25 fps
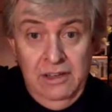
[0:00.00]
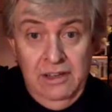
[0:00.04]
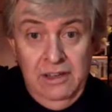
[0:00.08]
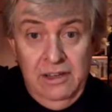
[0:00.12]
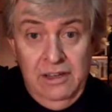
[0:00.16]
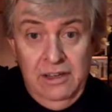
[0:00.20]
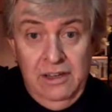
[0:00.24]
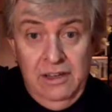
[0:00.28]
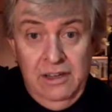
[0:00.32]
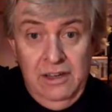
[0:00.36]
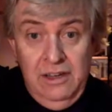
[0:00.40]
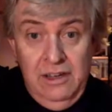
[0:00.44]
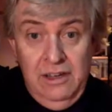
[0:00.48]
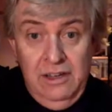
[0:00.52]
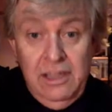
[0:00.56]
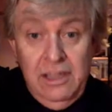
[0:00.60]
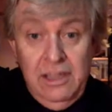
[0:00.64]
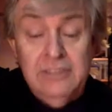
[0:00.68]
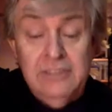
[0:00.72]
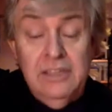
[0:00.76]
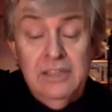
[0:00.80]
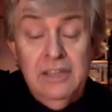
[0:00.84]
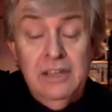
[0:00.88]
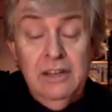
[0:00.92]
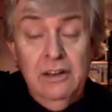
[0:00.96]
They
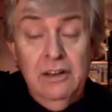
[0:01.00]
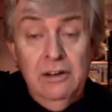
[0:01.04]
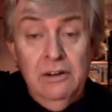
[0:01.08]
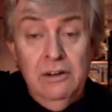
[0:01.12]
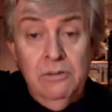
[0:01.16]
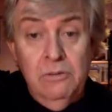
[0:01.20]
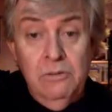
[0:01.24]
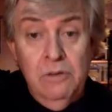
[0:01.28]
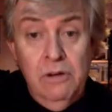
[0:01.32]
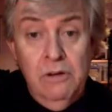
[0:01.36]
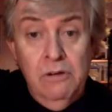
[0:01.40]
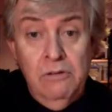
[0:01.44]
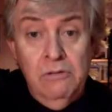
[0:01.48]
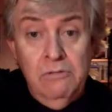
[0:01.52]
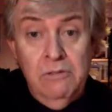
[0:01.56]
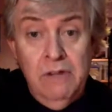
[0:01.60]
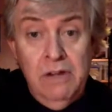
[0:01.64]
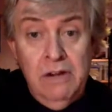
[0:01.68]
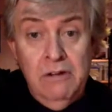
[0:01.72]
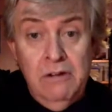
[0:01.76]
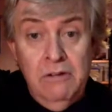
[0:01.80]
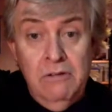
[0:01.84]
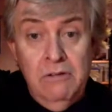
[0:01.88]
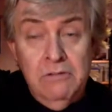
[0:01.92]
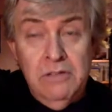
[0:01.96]
set a lot of world
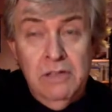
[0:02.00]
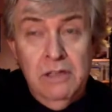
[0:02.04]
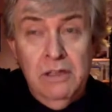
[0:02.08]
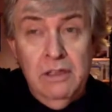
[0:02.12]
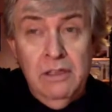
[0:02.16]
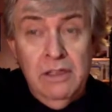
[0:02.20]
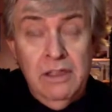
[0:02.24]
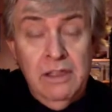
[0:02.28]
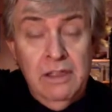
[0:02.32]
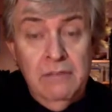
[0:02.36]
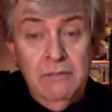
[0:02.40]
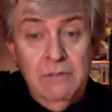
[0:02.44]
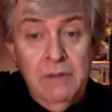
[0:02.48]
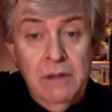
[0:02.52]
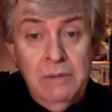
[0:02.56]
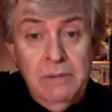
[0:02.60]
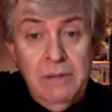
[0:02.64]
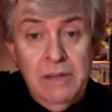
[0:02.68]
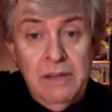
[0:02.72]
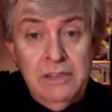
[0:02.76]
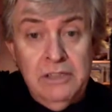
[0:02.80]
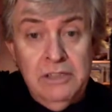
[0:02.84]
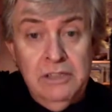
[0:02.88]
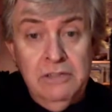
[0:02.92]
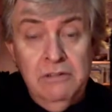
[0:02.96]
records. I think they went
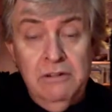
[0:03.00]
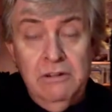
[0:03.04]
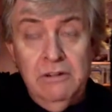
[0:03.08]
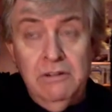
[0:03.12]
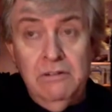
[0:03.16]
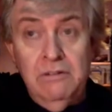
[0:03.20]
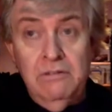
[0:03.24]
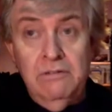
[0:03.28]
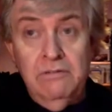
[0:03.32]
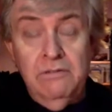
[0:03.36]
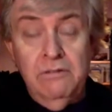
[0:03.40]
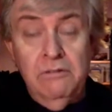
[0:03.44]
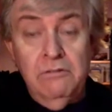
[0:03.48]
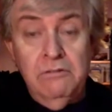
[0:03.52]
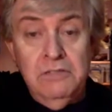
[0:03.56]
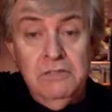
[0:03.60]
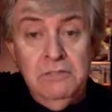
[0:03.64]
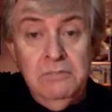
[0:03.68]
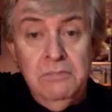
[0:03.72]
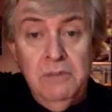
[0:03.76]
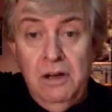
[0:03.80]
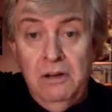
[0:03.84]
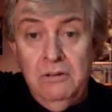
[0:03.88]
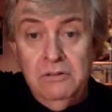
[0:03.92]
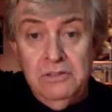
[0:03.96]
about 240
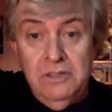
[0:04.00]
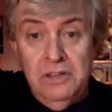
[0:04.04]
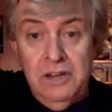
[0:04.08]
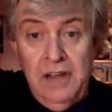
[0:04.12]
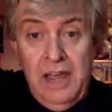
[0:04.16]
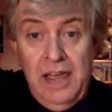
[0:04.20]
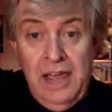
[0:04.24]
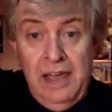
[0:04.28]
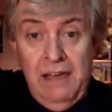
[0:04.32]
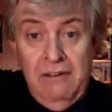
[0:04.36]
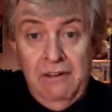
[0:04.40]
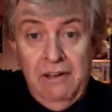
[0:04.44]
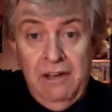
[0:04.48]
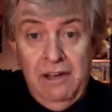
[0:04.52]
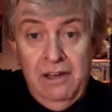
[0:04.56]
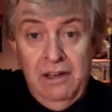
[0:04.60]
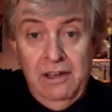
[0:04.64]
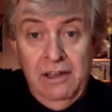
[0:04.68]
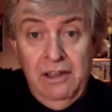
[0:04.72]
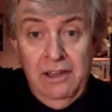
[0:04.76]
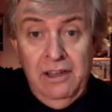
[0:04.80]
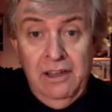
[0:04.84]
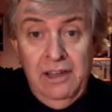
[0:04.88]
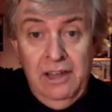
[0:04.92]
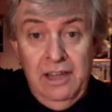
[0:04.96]
miles an hour
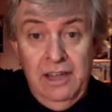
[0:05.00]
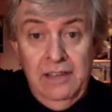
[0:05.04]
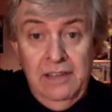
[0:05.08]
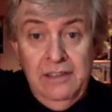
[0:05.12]
in